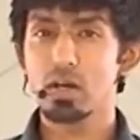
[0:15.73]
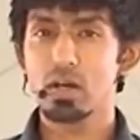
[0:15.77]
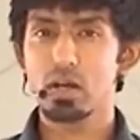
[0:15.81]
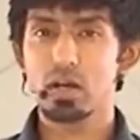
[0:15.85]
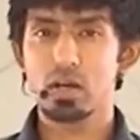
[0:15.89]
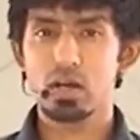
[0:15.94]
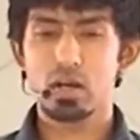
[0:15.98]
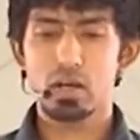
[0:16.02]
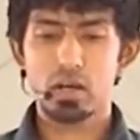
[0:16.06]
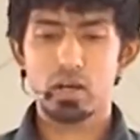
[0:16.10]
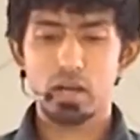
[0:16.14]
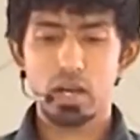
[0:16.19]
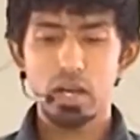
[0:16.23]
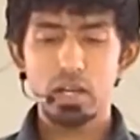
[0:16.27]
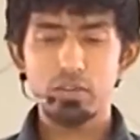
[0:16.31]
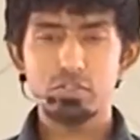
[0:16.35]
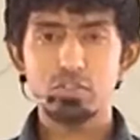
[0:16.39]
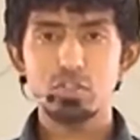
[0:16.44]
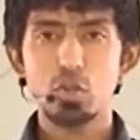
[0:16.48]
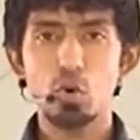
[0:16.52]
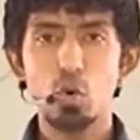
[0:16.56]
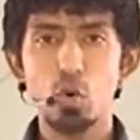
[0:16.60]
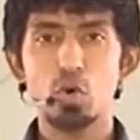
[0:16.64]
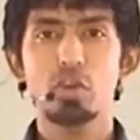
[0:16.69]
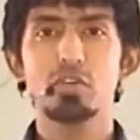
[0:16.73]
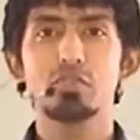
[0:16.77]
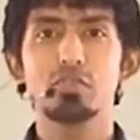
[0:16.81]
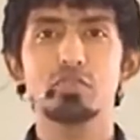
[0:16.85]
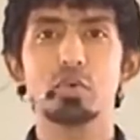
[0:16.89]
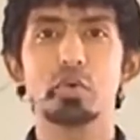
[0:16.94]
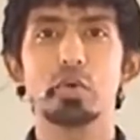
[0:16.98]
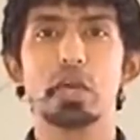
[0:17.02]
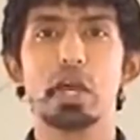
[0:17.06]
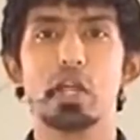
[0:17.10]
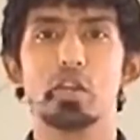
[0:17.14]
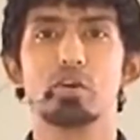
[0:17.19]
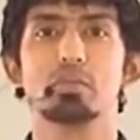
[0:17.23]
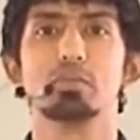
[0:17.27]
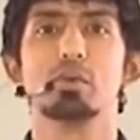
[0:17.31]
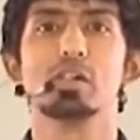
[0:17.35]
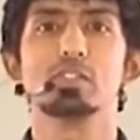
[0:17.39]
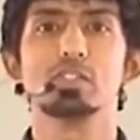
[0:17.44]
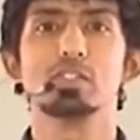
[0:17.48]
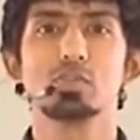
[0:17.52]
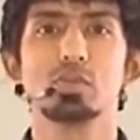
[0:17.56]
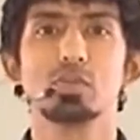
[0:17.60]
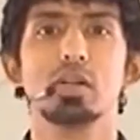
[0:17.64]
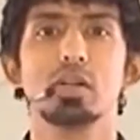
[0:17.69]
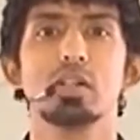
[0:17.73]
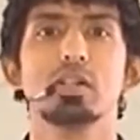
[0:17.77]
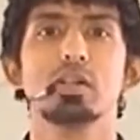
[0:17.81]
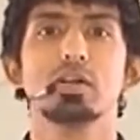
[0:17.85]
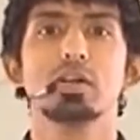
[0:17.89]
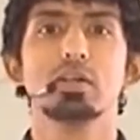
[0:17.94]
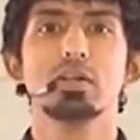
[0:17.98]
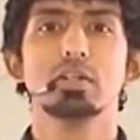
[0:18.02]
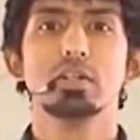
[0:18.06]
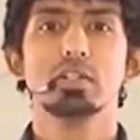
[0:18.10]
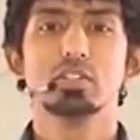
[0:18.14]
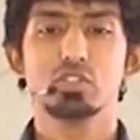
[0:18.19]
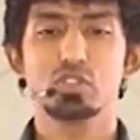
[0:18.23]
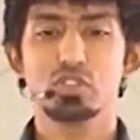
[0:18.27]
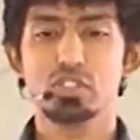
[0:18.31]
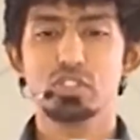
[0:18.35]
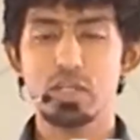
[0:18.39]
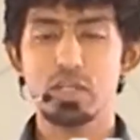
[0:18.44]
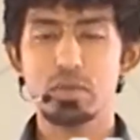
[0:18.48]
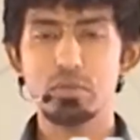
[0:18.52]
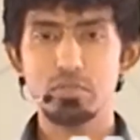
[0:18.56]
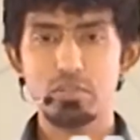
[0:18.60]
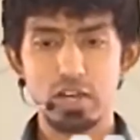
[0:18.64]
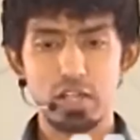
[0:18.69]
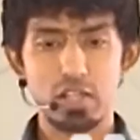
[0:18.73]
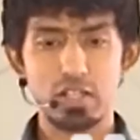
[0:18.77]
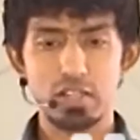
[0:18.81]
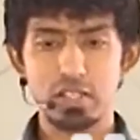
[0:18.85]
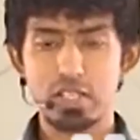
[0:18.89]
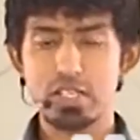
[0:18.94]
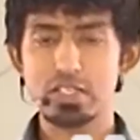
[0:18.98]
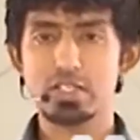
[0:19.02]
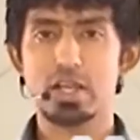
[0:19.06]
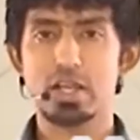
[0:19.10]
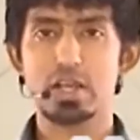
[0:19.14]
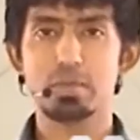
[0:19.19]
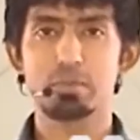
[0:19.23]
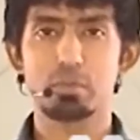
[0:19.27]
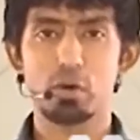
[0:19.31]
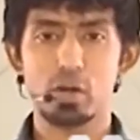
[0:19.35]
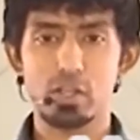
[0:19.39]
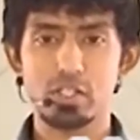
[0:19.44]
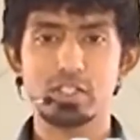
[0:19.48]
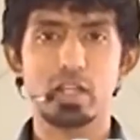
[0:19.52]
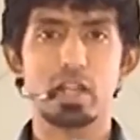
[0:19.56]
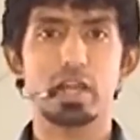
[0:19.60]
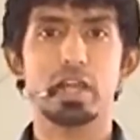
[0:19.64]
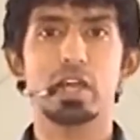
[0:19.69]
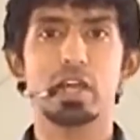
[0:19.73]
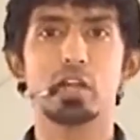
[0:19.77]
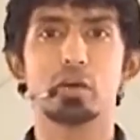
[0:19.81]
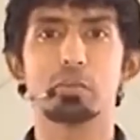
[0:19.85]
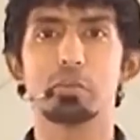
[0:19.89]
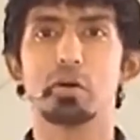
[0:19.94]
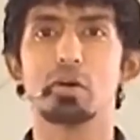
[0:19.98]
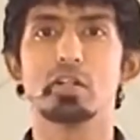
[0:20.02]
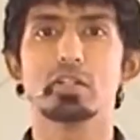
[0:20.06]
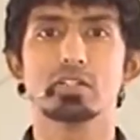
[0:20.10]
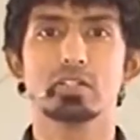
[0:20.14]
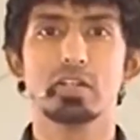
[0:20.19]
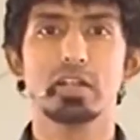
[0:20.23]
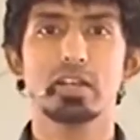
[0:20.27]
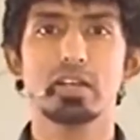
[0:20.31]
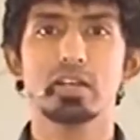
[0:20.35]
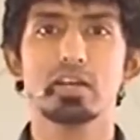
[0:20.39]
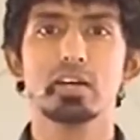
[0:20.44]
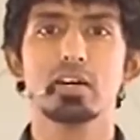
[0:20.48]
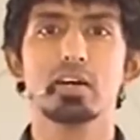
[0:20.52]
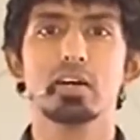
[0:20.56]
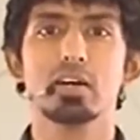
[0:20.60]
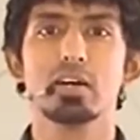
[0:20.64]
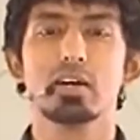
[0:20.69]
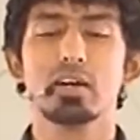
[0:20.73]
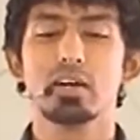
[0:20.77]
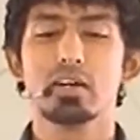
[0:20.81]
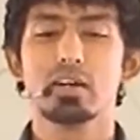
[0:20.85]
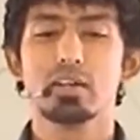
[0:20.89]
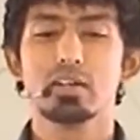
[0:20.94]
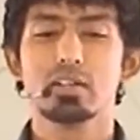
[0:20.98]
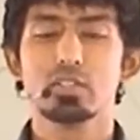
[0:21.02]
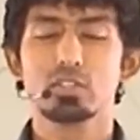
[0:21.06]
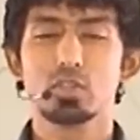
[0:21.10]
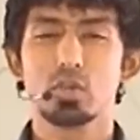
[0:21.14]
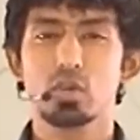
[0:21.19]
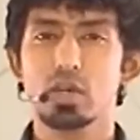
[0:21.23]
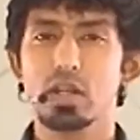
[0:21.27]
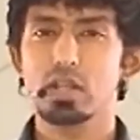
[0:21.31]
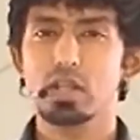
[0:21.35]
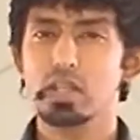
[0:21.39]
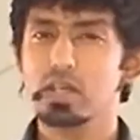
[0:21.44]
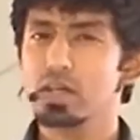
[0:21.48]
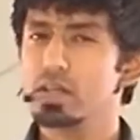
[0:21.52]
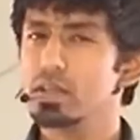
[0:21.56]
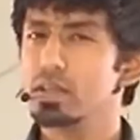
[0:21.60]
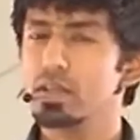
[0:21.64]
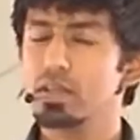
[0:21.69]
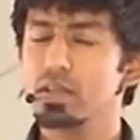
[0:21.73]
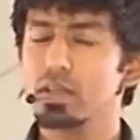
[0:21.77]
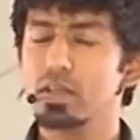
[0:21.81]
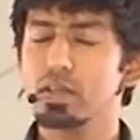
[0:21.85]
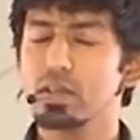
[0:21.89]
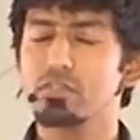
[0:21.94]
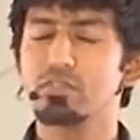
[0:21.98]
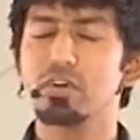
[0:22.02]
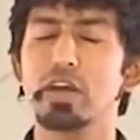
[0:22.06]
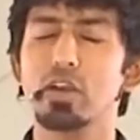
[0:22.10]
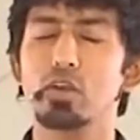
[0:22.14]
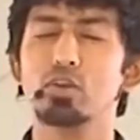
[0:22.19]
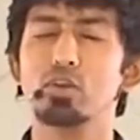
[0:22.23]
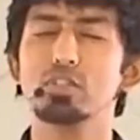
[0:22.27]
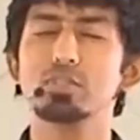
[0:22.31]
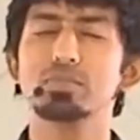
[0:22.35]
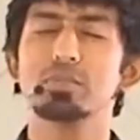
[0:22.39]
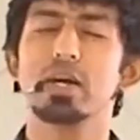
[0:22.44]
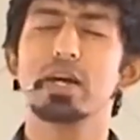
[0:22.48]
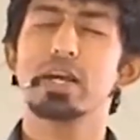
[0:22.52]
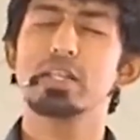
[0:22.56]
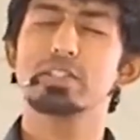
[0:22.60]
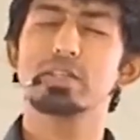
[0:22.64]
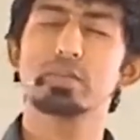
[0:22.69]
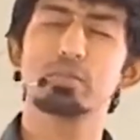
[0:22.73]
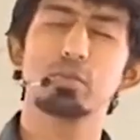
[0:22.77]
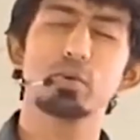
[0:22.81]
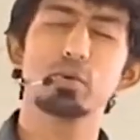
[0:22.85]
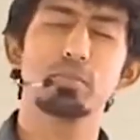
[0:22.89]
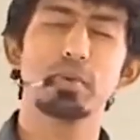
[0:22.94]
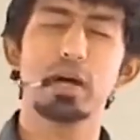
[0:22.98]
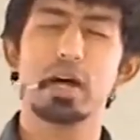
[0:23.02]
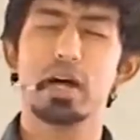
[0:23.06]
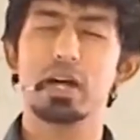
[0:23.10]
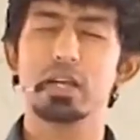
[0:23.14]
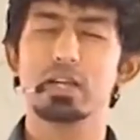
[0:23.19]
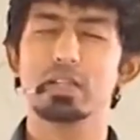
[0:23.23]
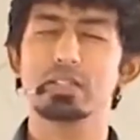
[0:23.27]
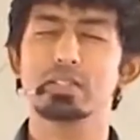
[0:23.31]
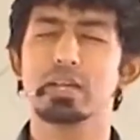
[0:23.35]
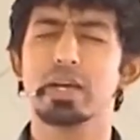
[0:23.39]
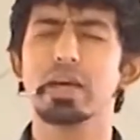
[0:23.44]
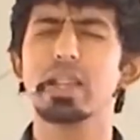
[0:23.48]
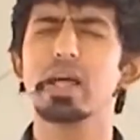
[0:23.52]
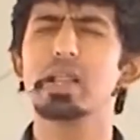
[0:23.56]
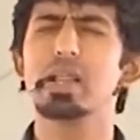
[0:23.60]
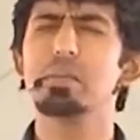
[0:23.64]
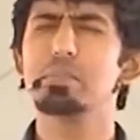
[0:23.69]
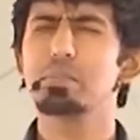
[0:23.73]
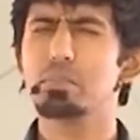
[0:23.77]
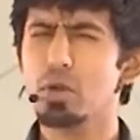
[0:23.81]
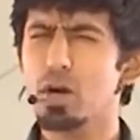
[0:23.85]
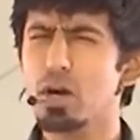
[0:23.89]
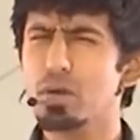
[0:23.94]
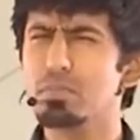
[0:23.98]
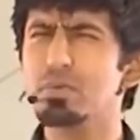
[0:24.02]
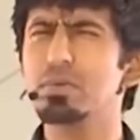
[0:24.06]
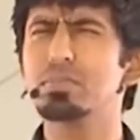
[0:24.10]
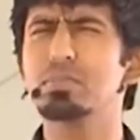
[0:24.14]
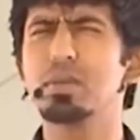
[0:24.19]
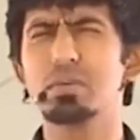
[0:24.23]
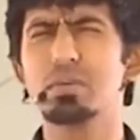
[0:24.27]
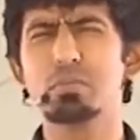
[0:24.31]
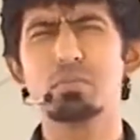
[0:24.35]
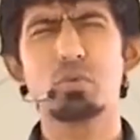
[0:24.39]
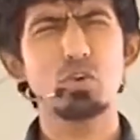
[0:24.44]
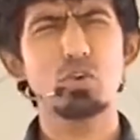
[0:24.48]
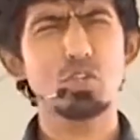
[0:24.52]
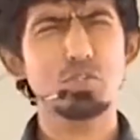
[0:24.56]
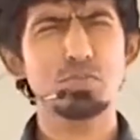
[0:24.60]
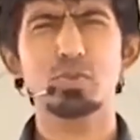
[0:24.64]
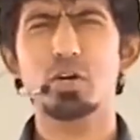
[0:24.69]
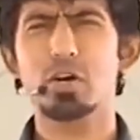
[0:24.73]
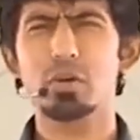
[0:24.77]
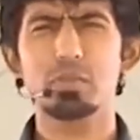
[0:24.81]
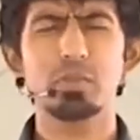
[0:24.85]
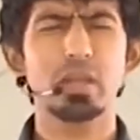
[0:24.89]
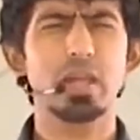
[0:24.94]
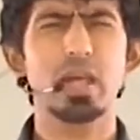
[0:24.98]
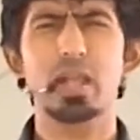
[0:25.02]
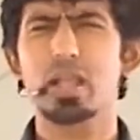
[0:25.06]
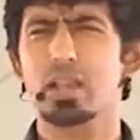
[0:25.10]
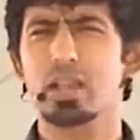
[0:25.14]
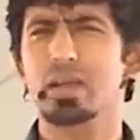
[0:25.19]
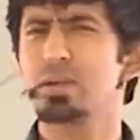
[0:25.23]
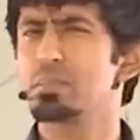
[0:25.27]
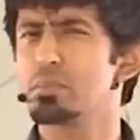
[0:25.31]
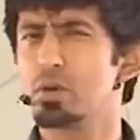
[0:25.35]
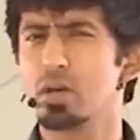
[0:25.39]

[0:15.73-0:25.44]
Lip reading: kind of throw in a few yellow balls as well. So somewhere in these red balls there are yellow balls, right? So clearly, if I close my eyes and put my hand inside, I'll most probably get a red ball.